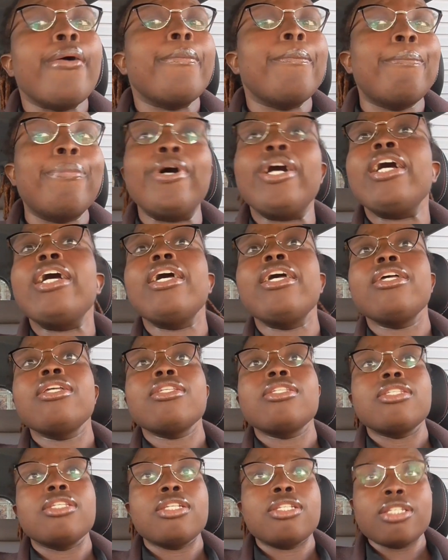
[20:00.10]

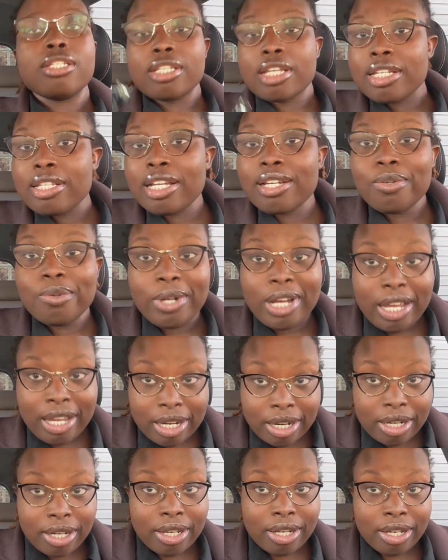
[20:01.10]
But just because I don't
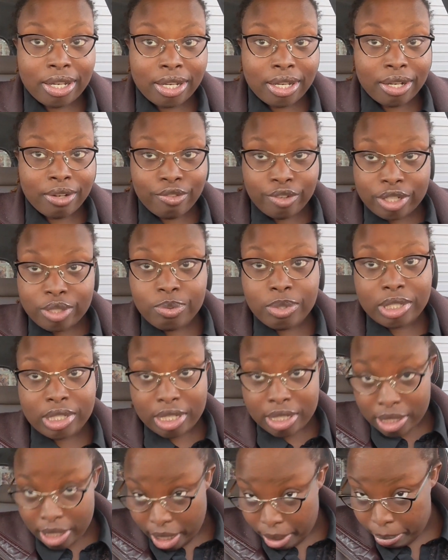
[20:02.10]
got a retwist
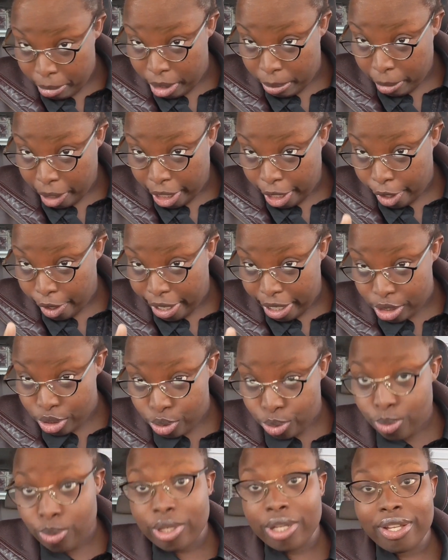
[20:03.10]
does not mean my hair has
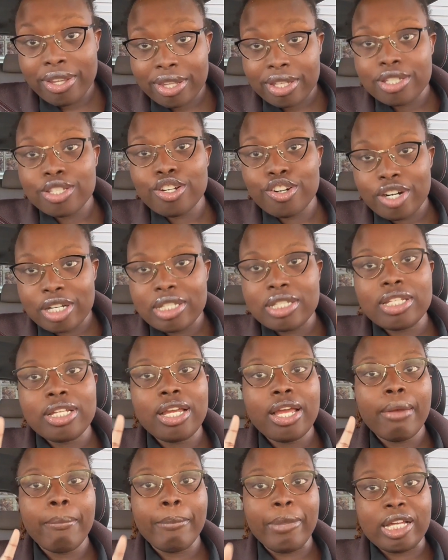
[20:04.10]
to look this
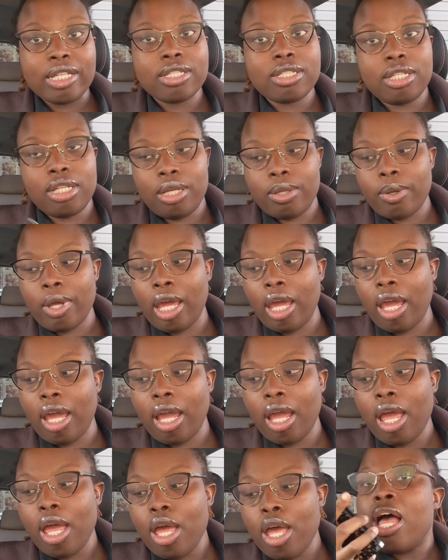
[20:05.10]
crusty and busty,
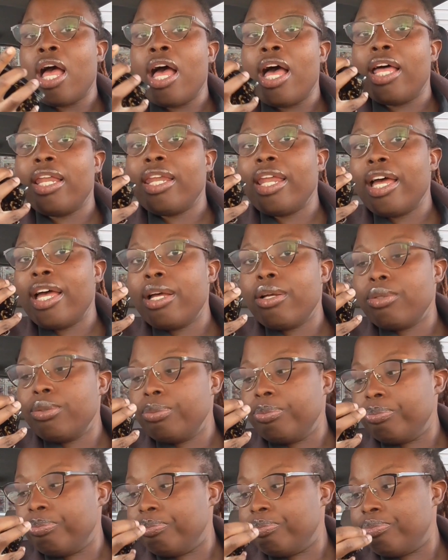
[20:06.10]
okay? Hello?
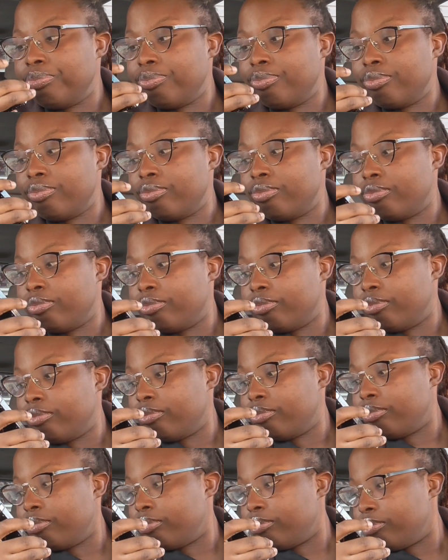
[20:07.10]

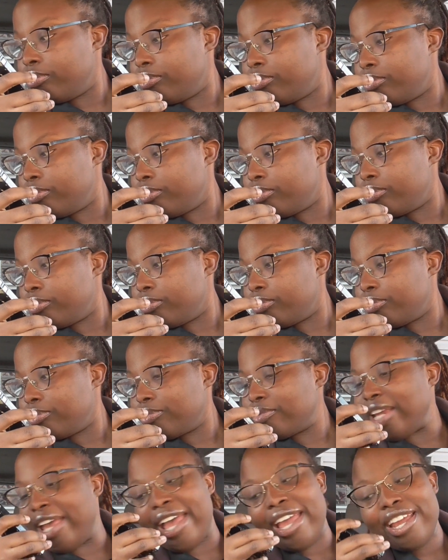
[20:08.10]
Hey, girl.
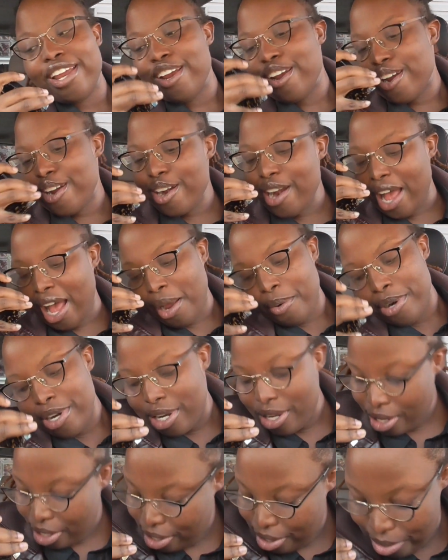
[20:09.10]
Hey, girl. How are
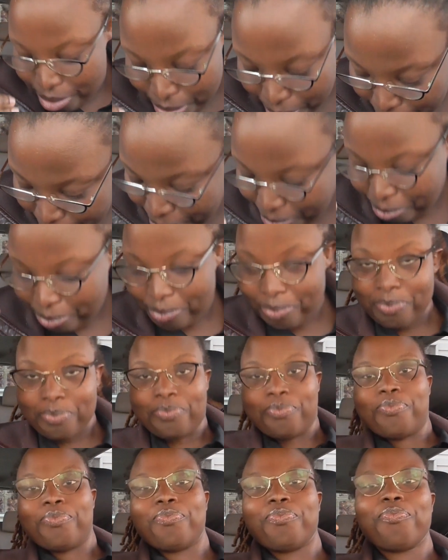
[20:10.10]
you?
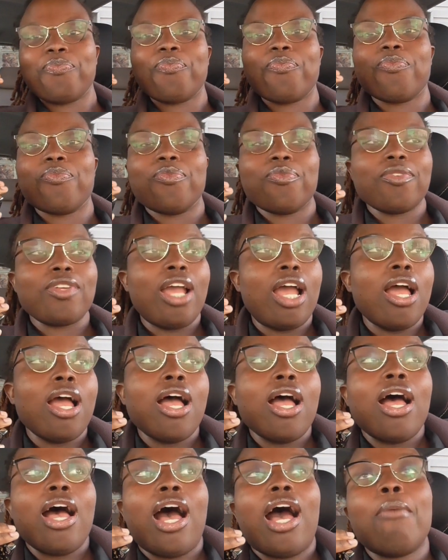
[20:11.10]
I'm good. How are you?
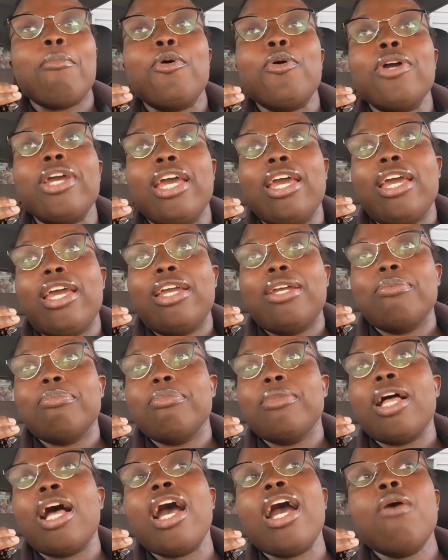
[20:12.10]
I'm okay.
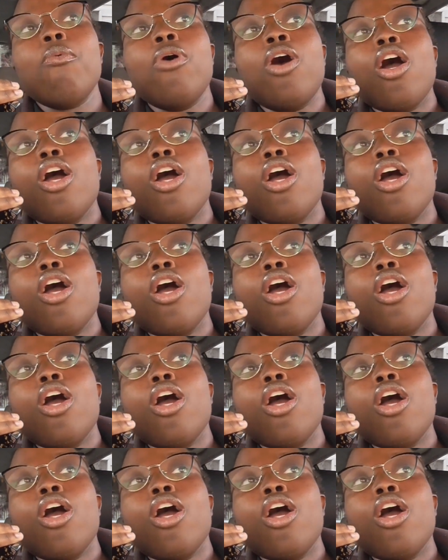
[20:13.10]
I will,